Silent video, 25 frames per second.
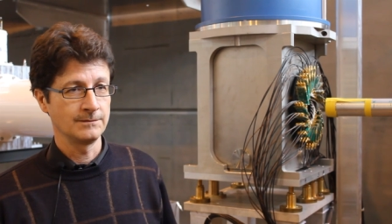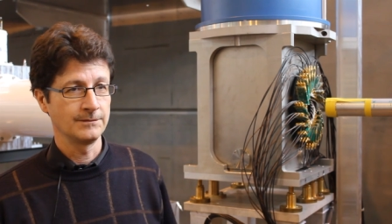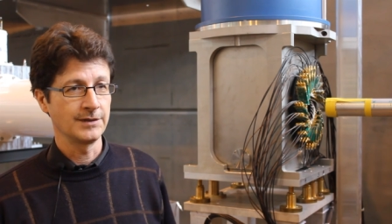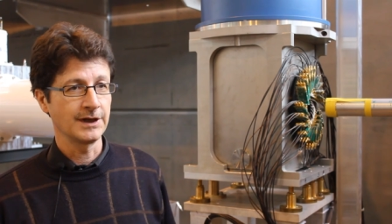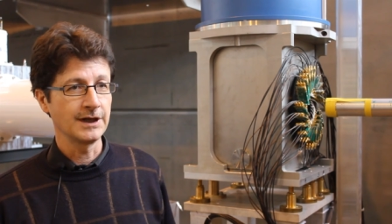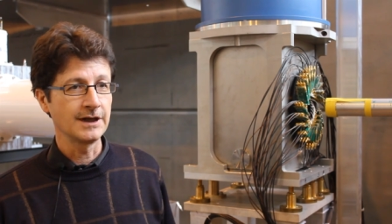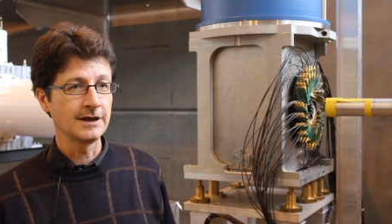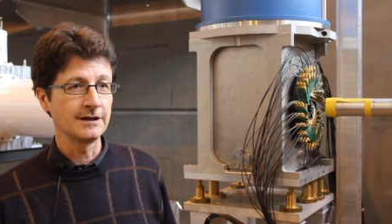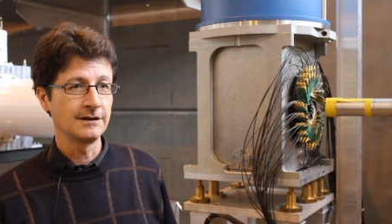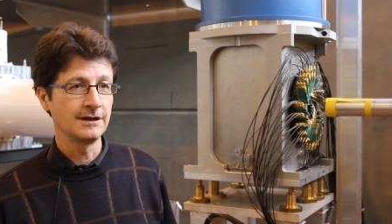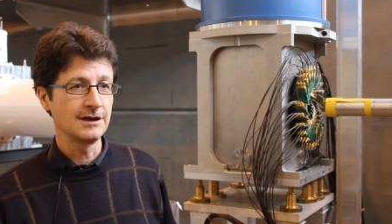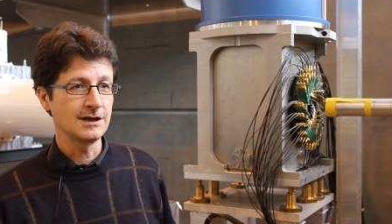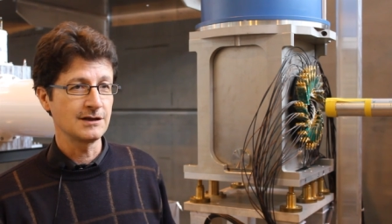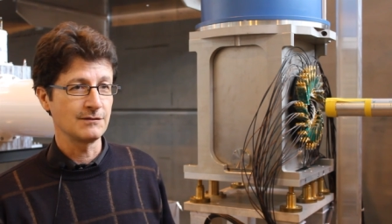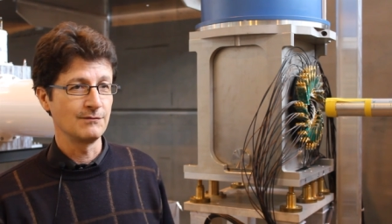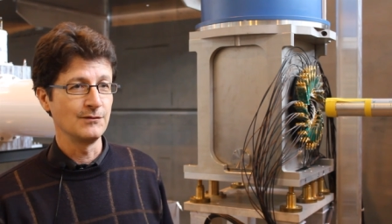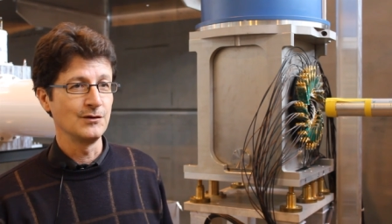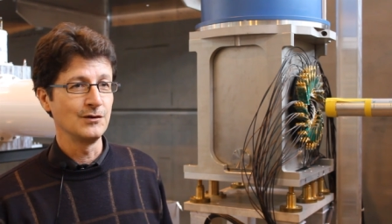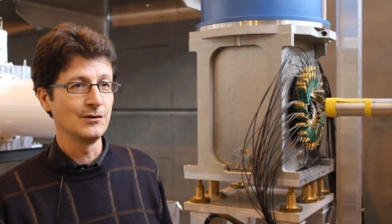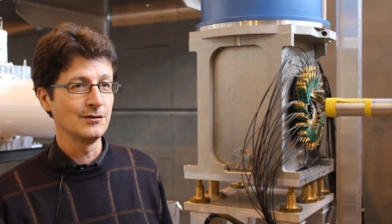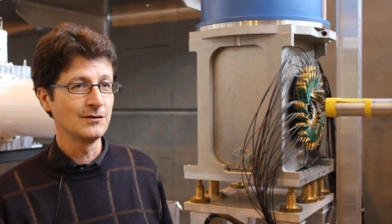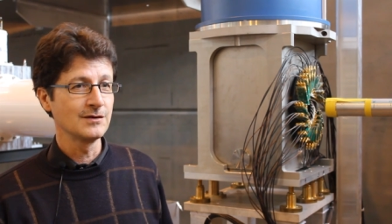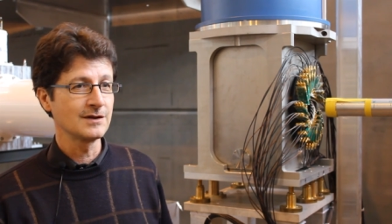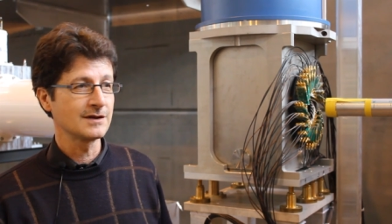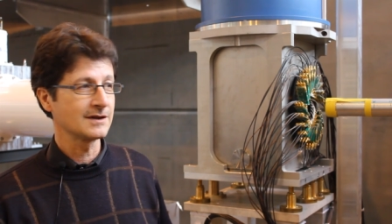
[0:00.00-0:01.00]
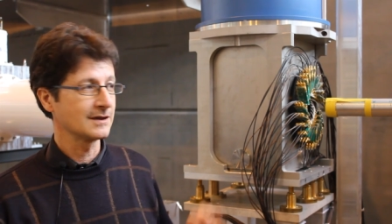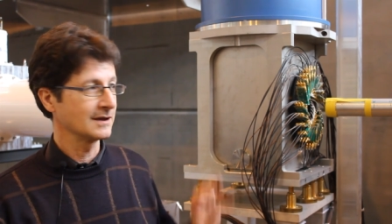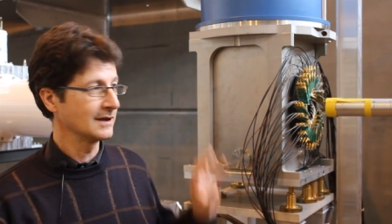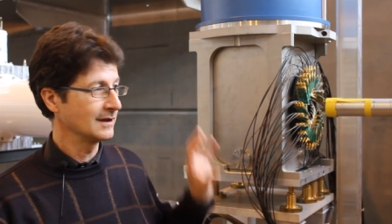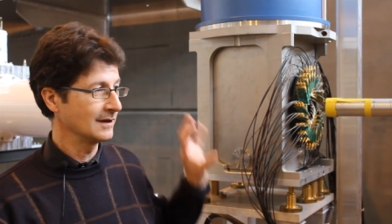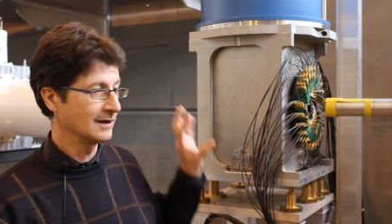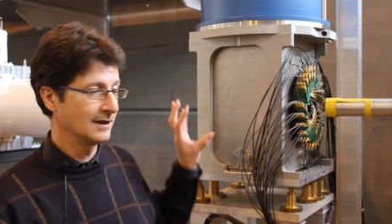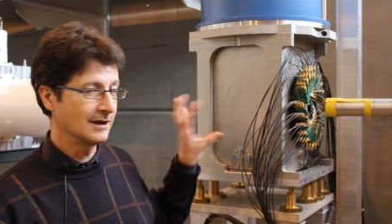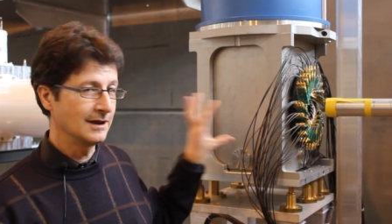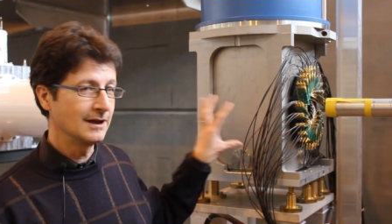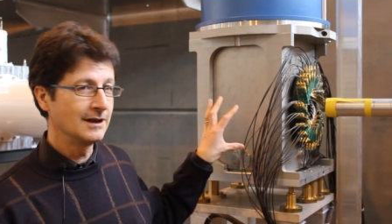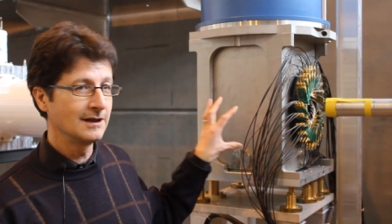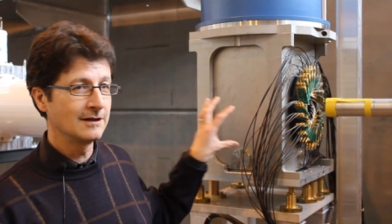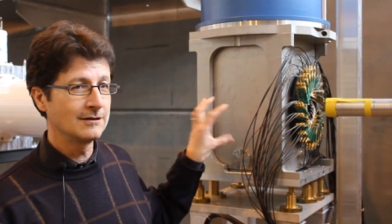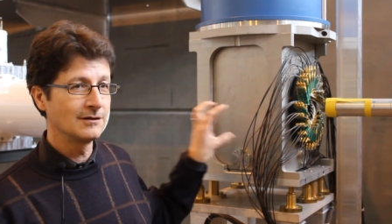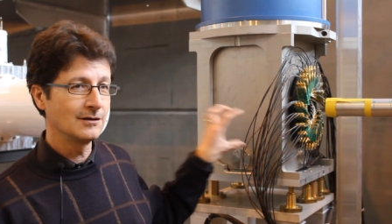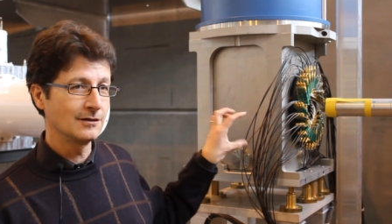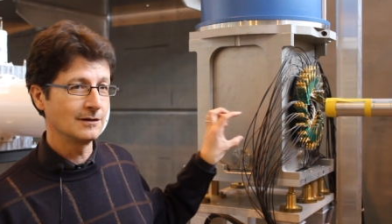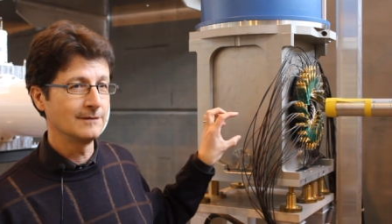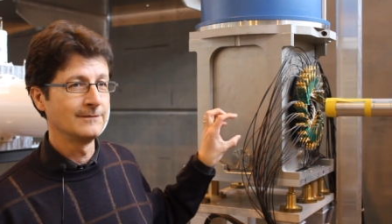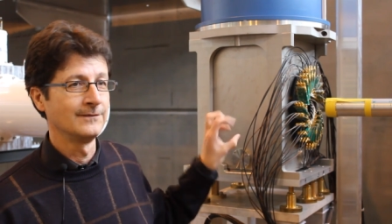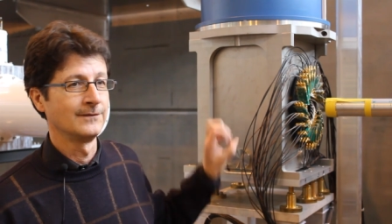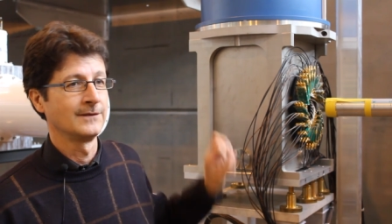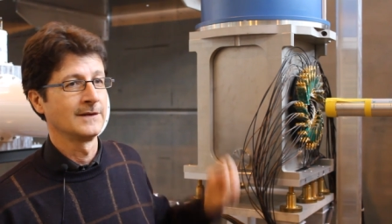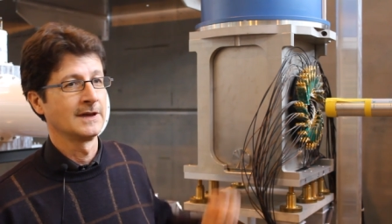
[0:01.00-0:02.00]
bring these muons in
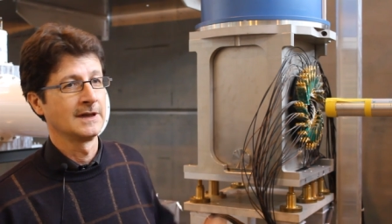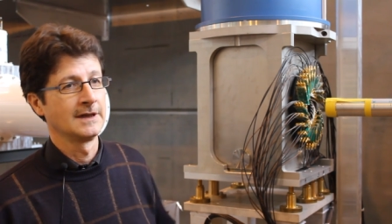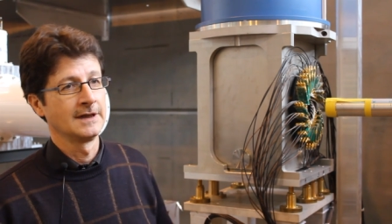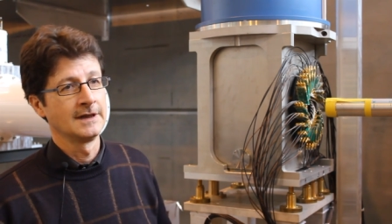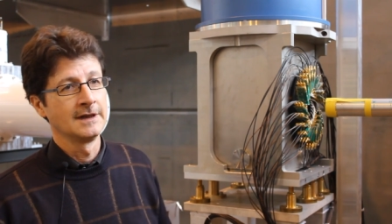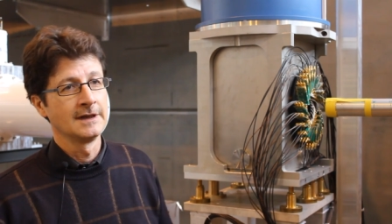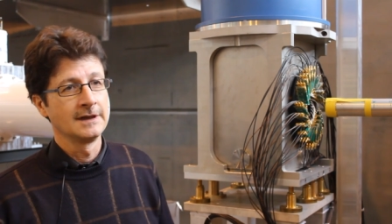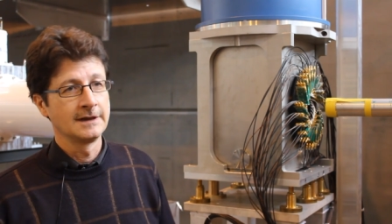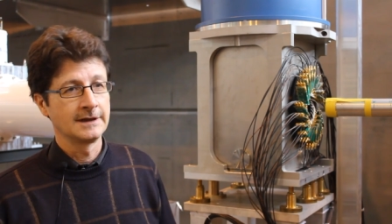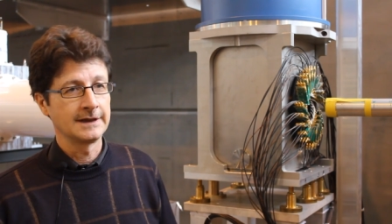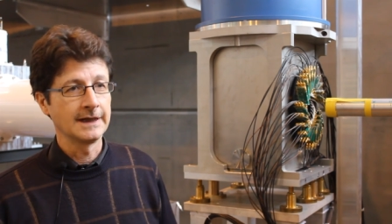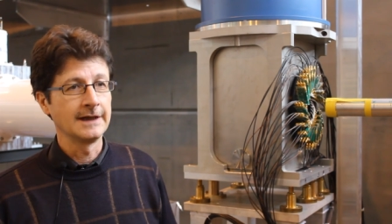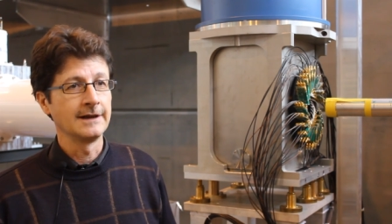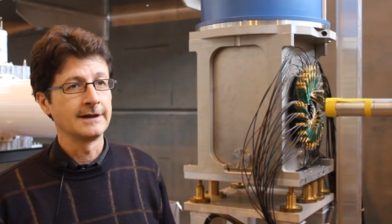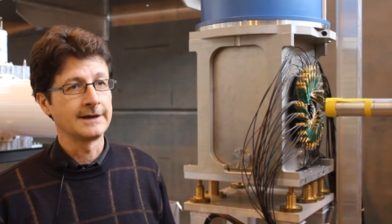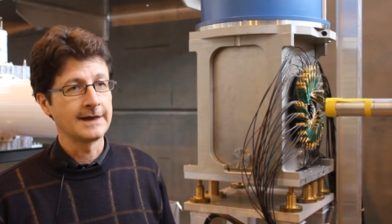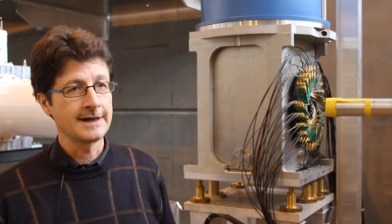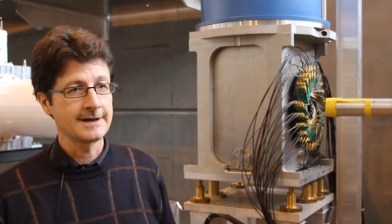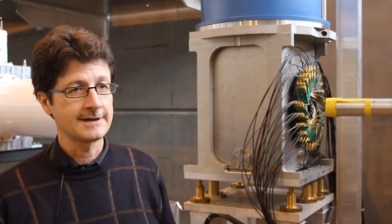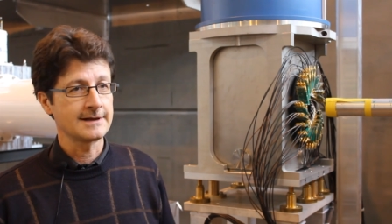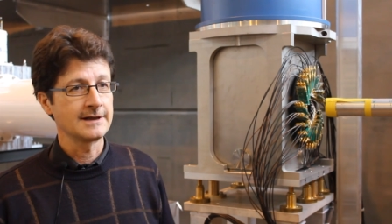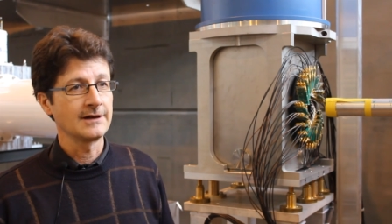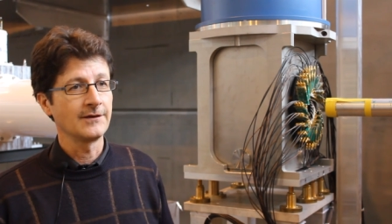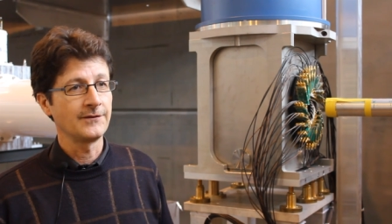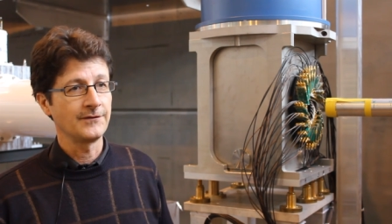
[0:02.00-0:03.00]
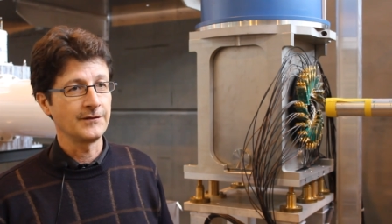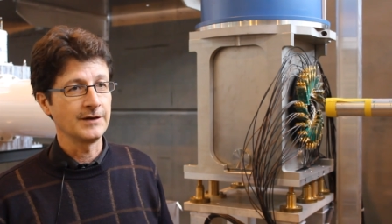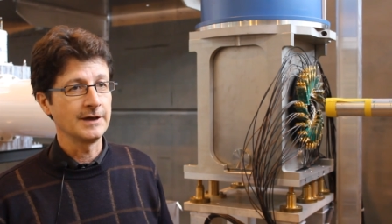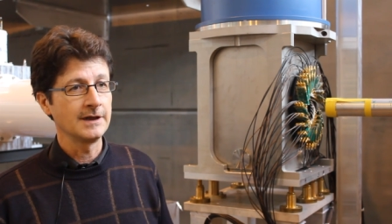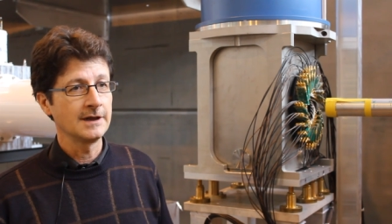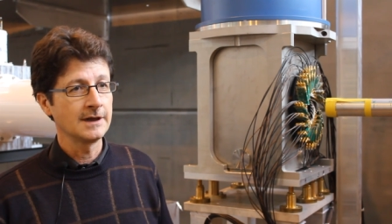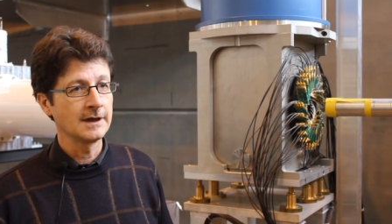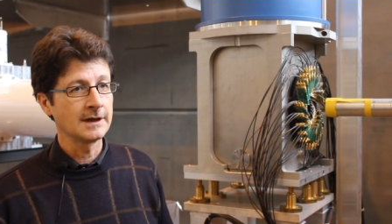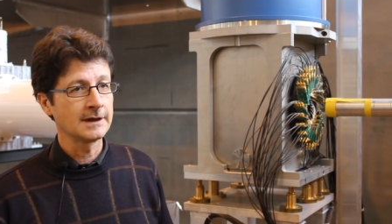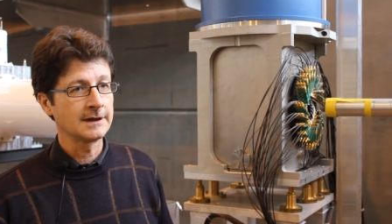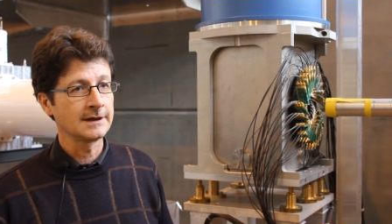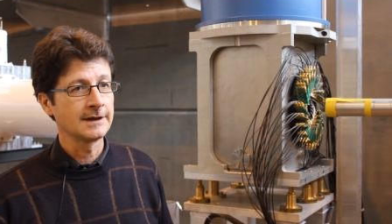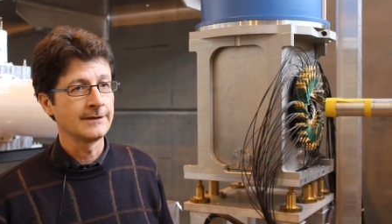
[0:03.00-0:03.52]
the 10 Tesla field.